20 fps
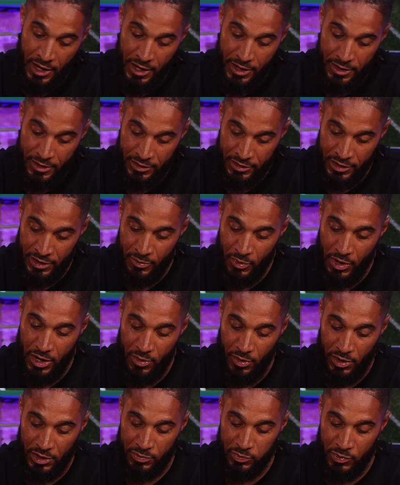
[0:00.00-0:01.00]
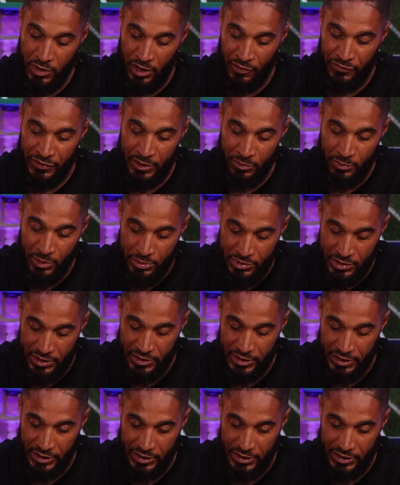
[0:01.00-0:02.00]
Uh, don't know where it was. I think we
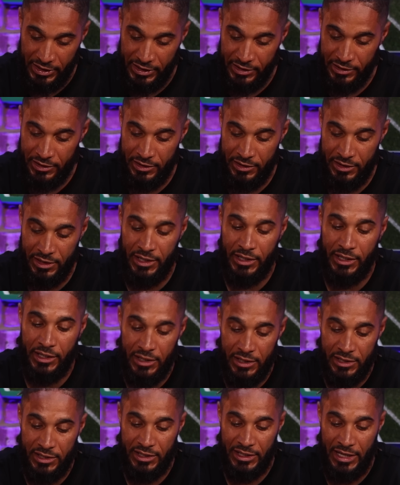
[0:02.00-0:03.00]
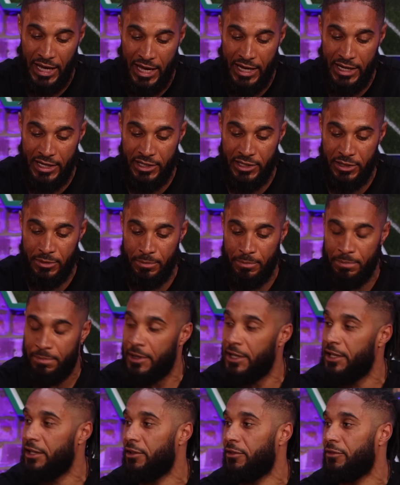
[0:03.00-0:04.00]
was at Nicola, Nicolas Cage
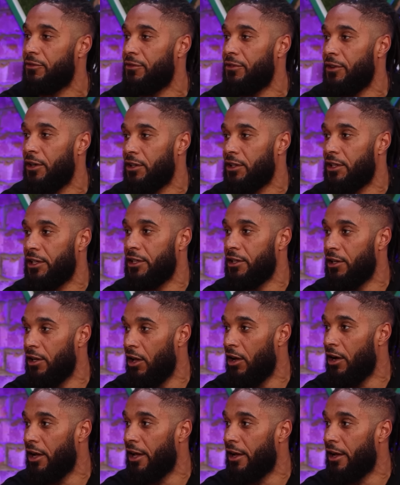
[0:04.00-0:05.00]
being a fucking